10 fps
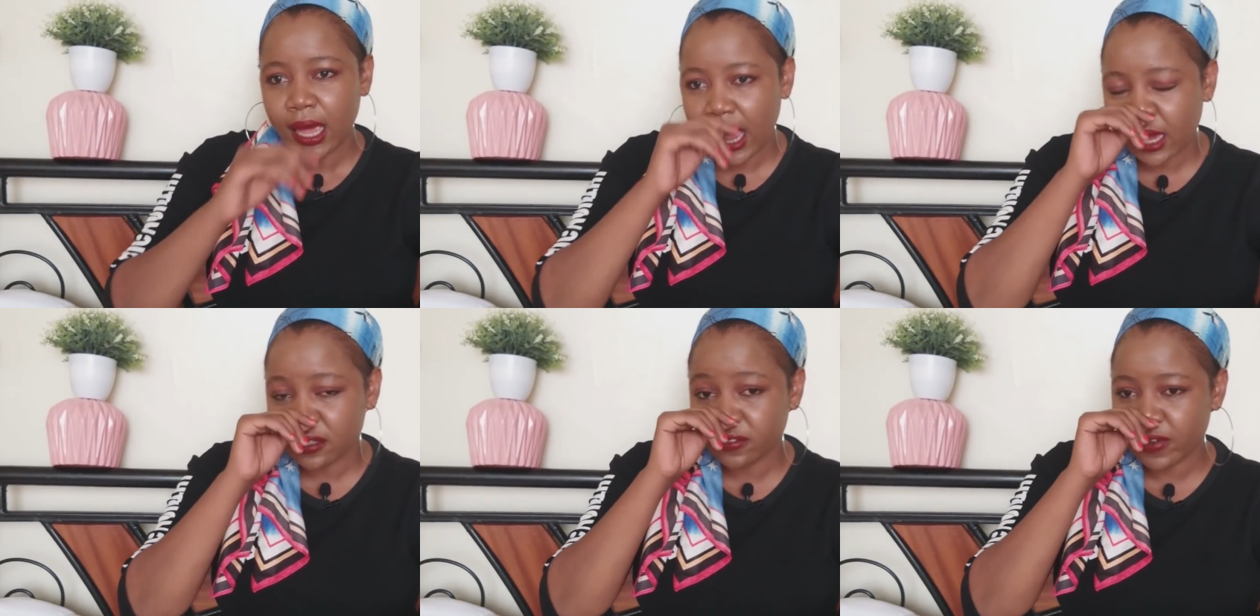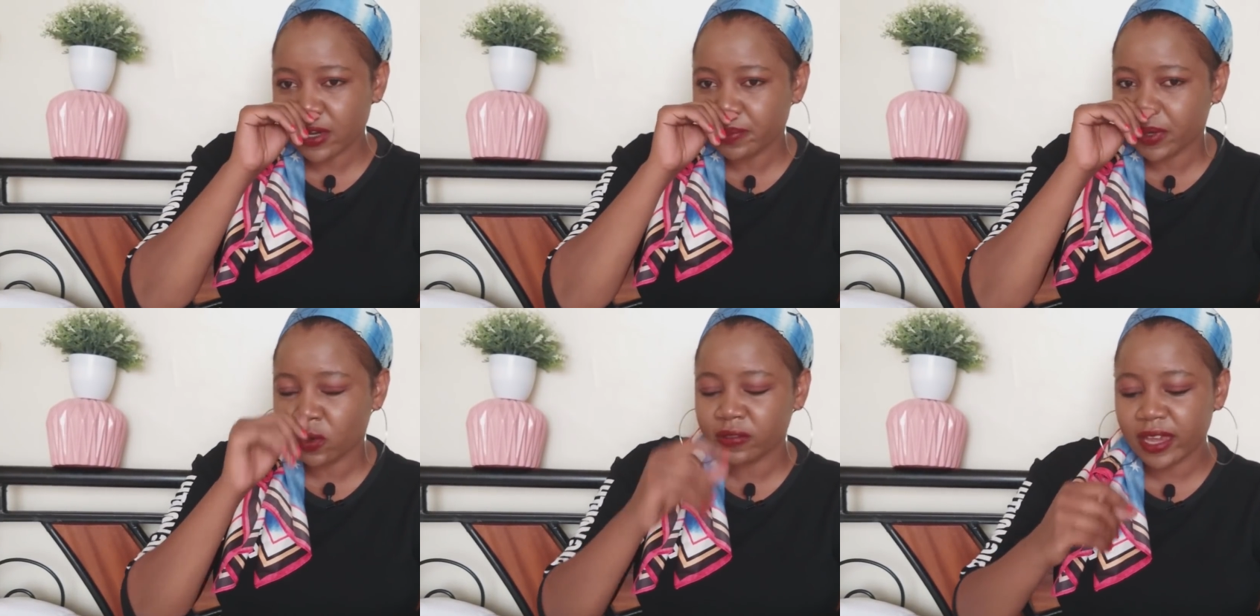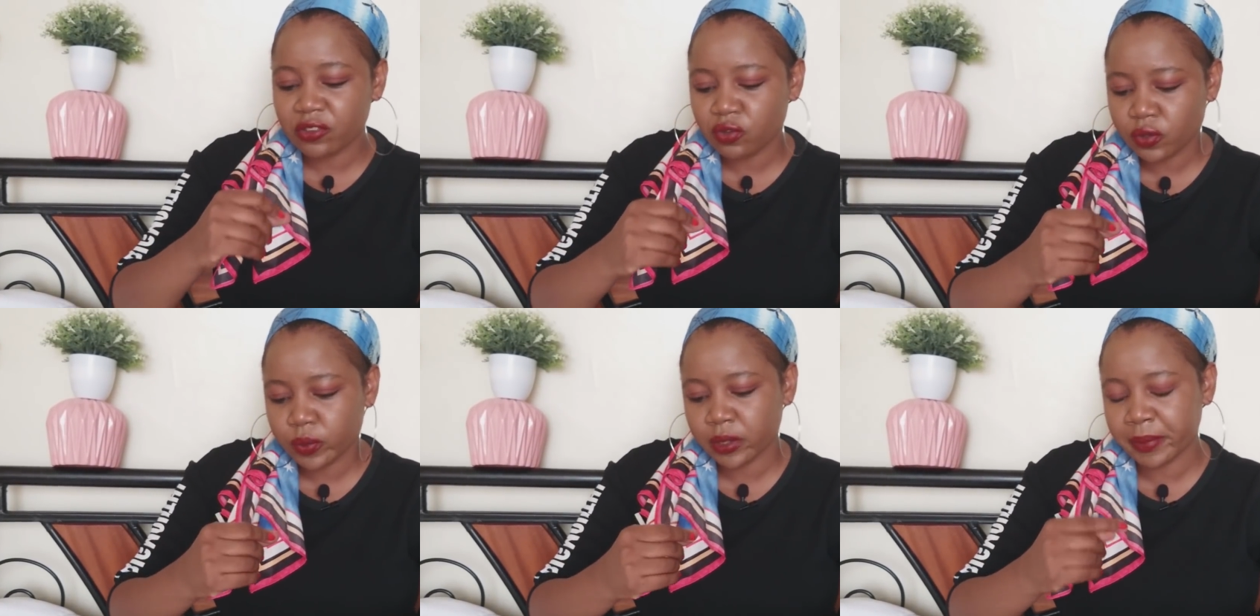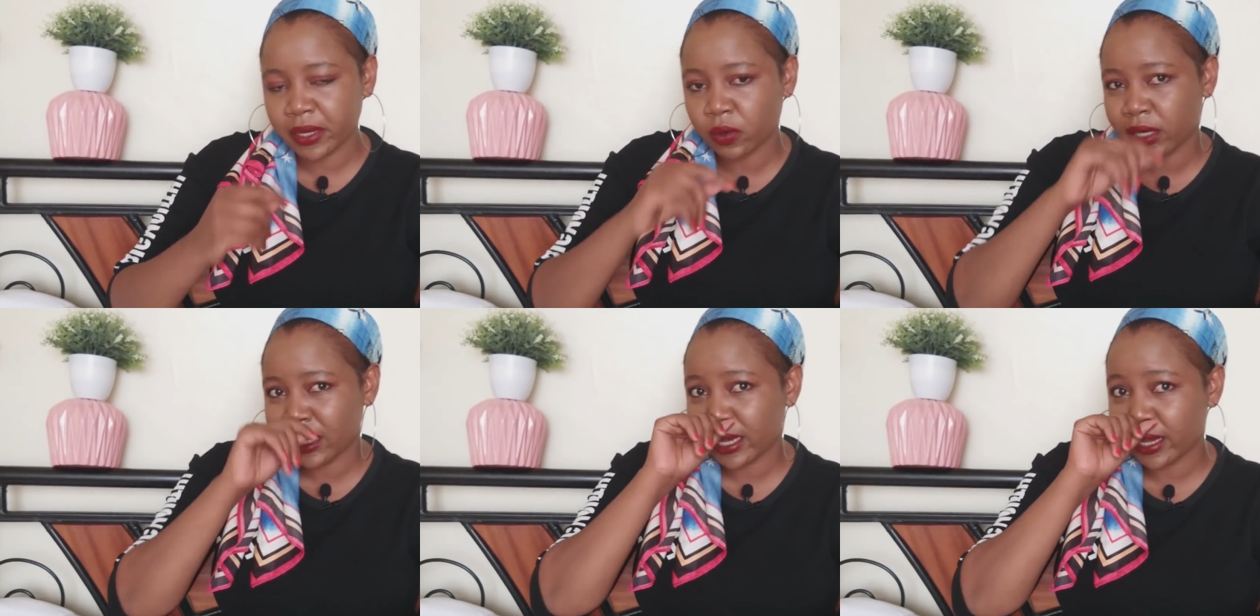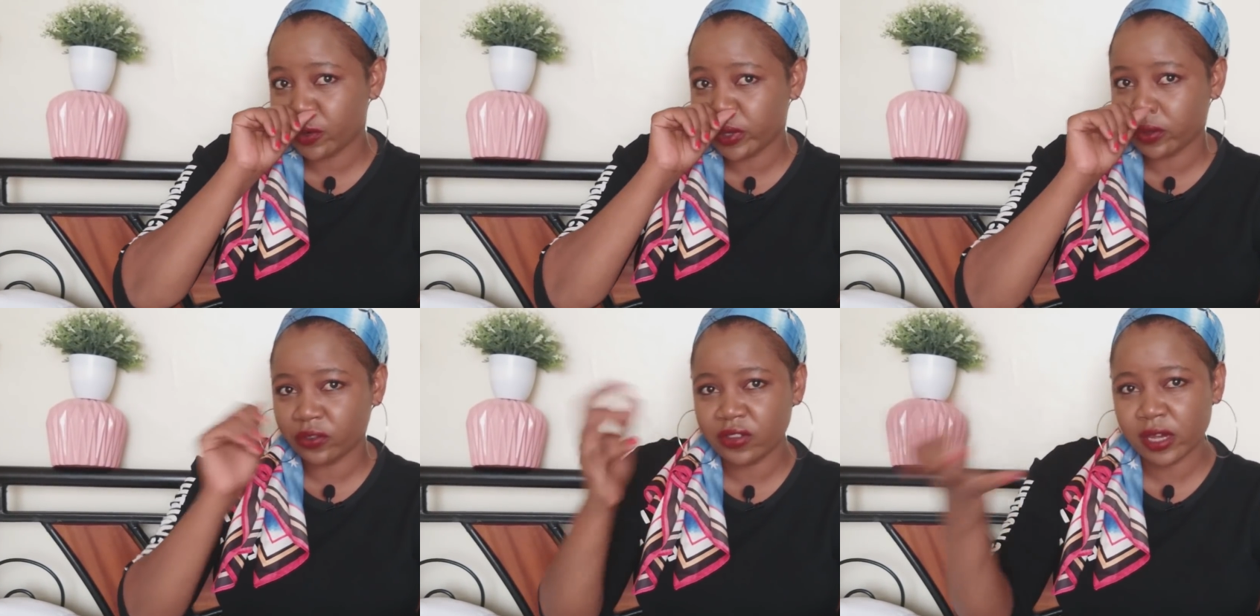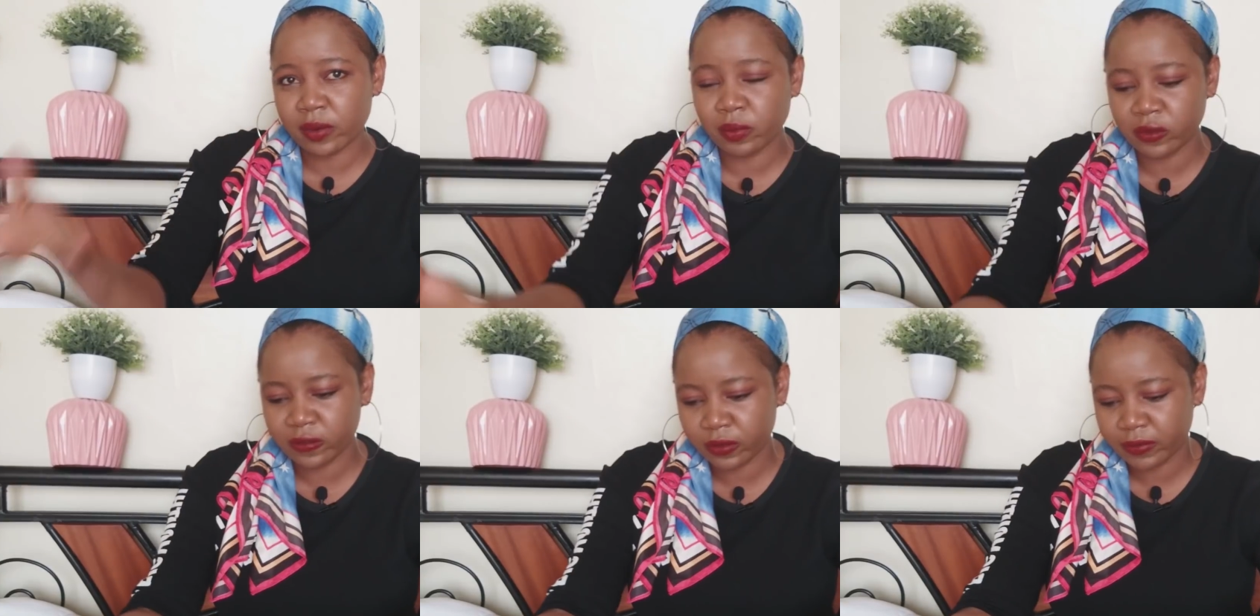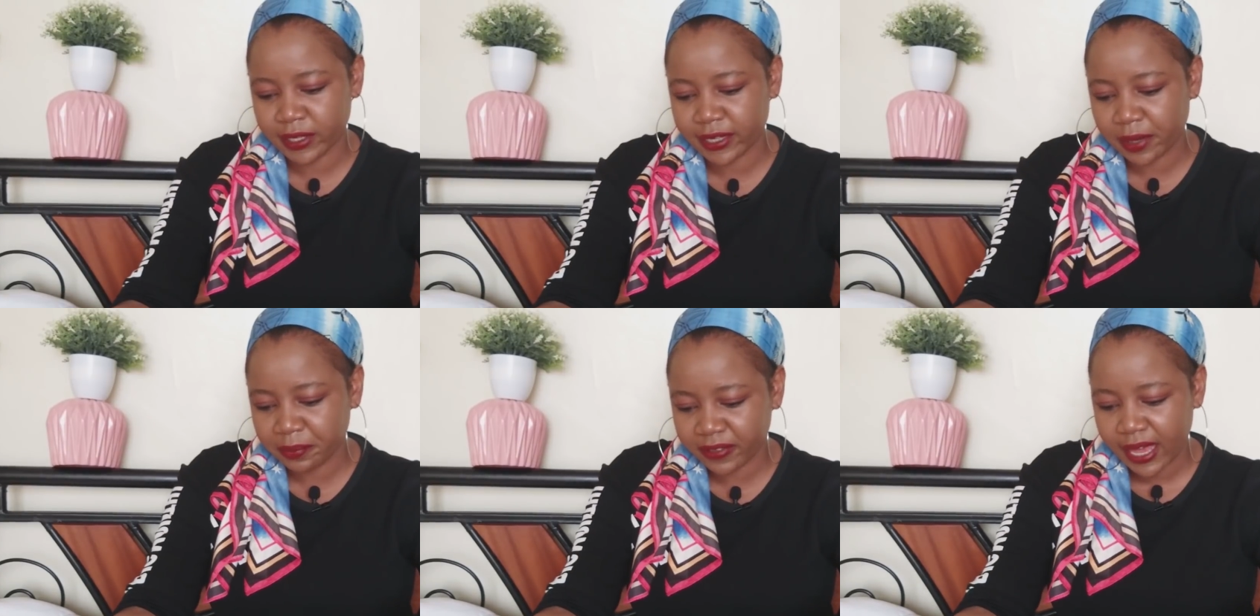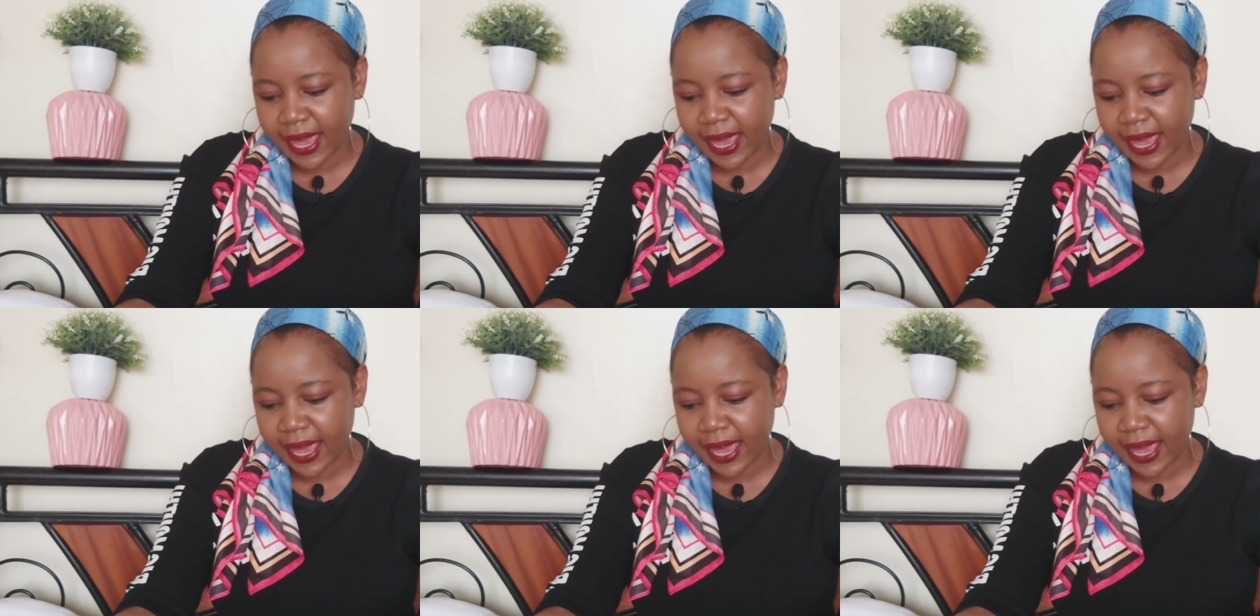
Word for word: uh, it's funny because i shoot with my colleague edwin ochieng most of the times